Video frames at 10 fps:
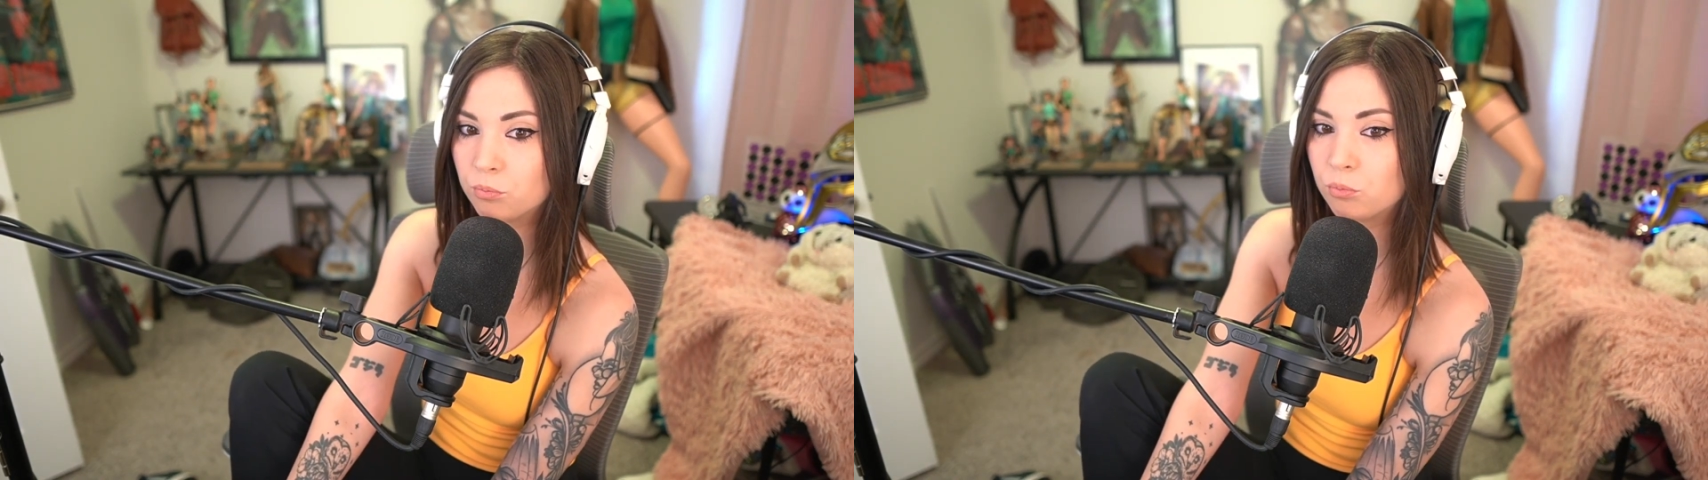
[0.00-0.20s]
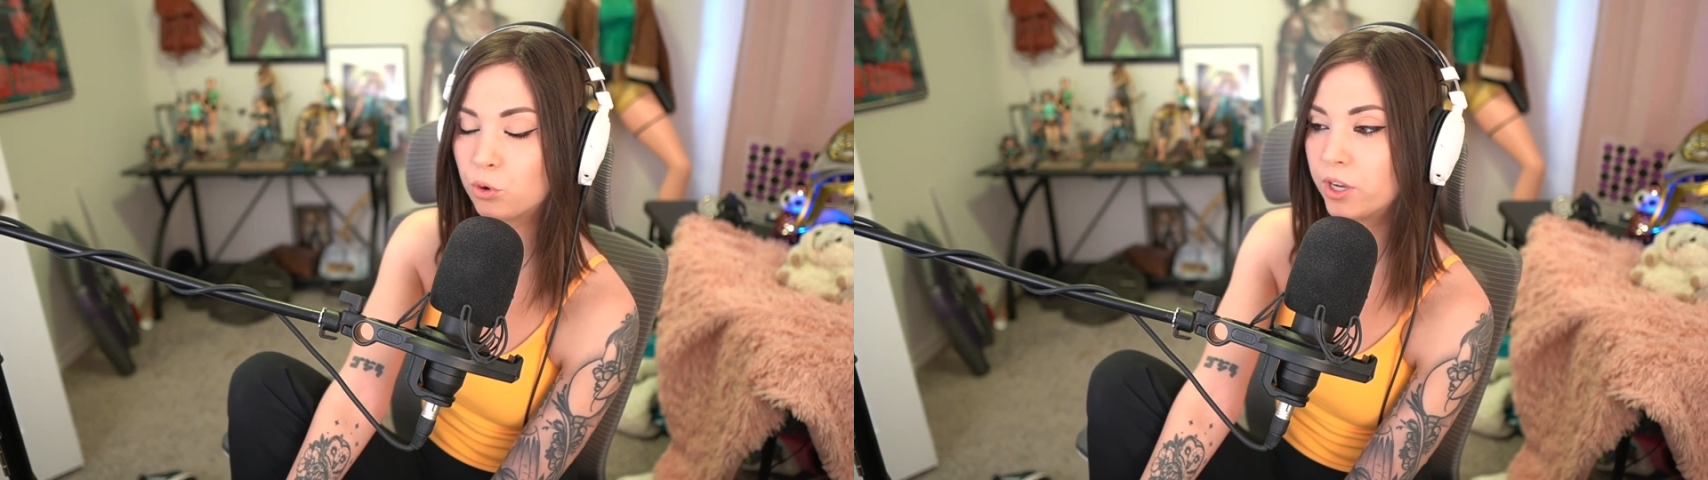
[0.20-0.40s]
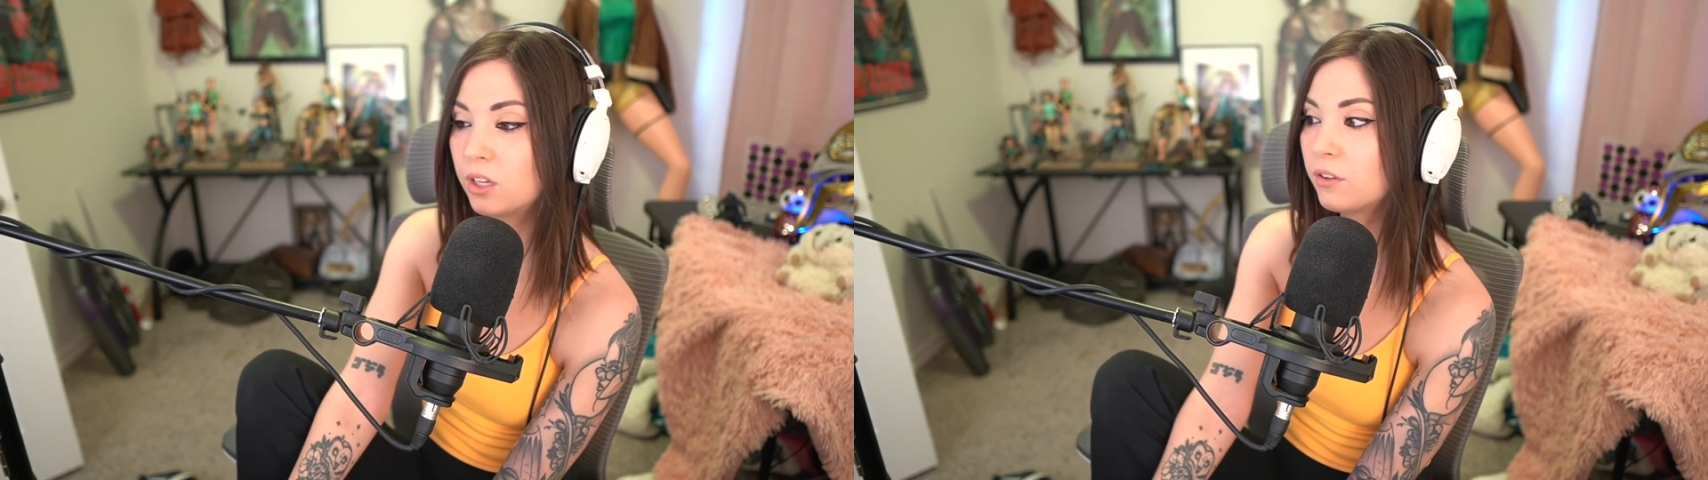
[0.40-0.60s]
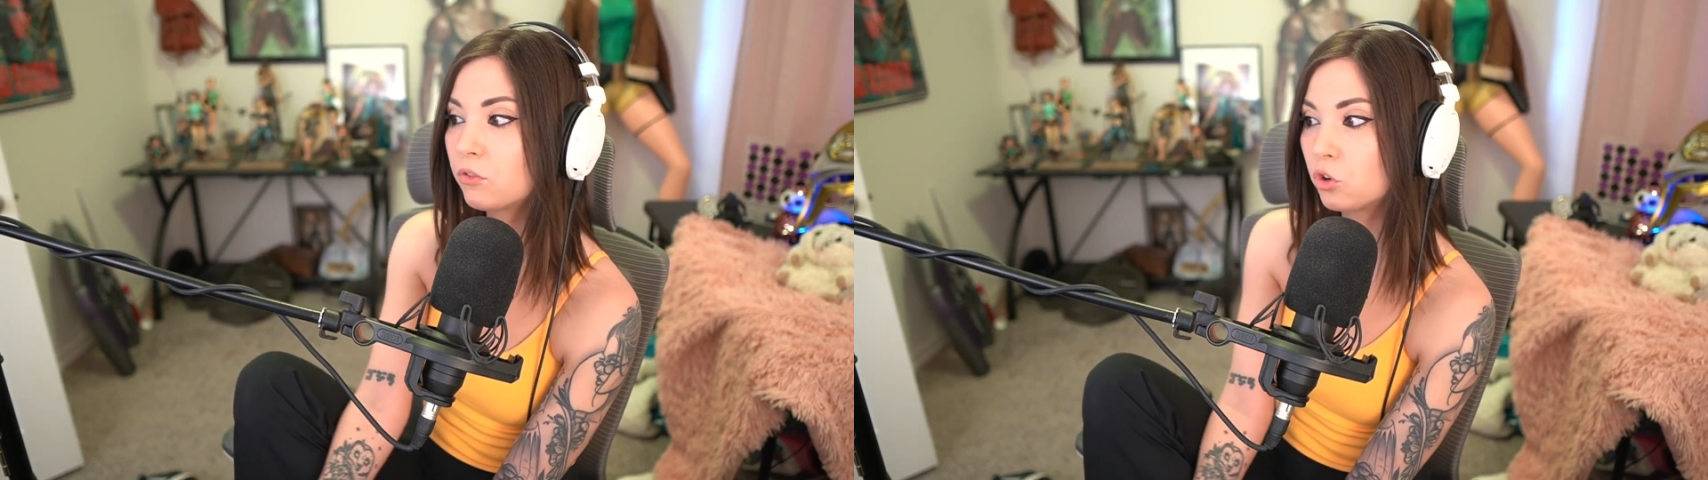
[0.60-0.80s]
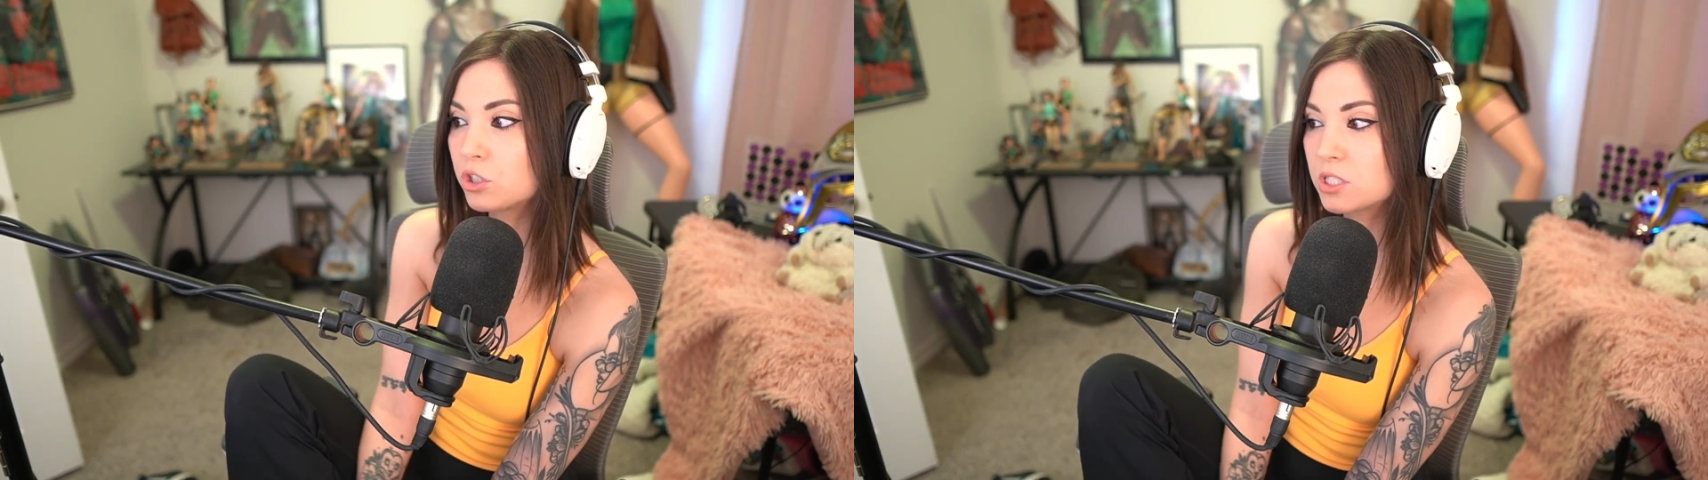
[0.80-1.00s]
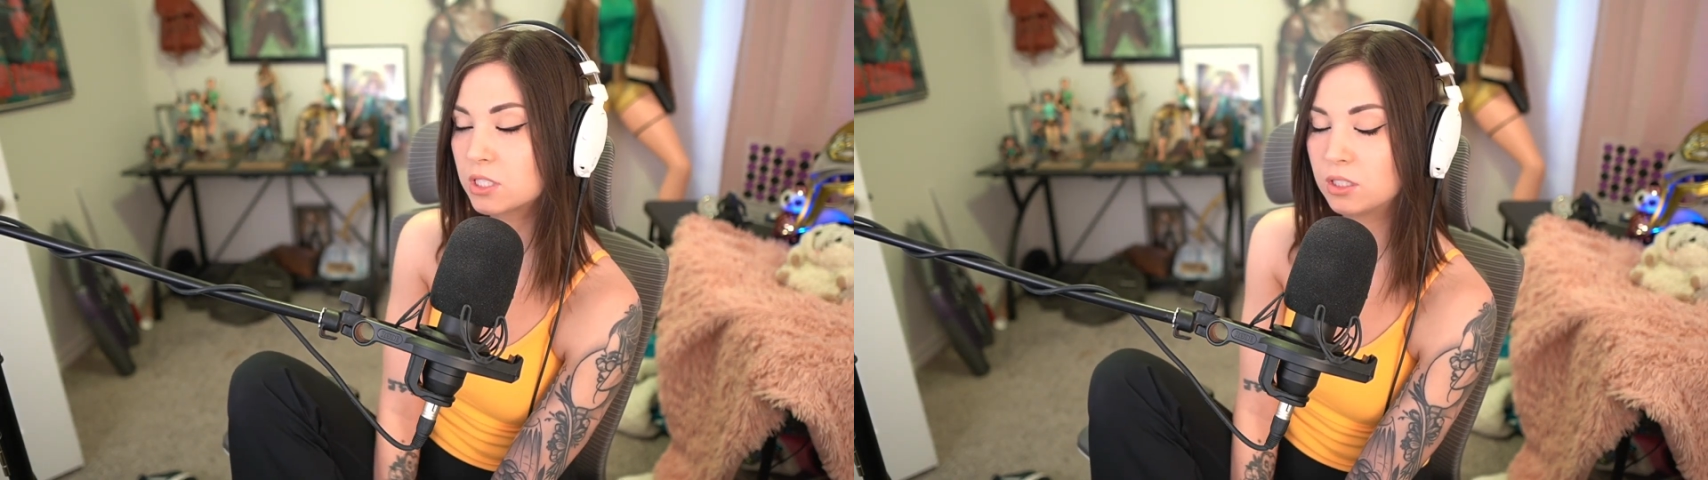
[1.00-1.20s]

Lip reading: bring a Bible verse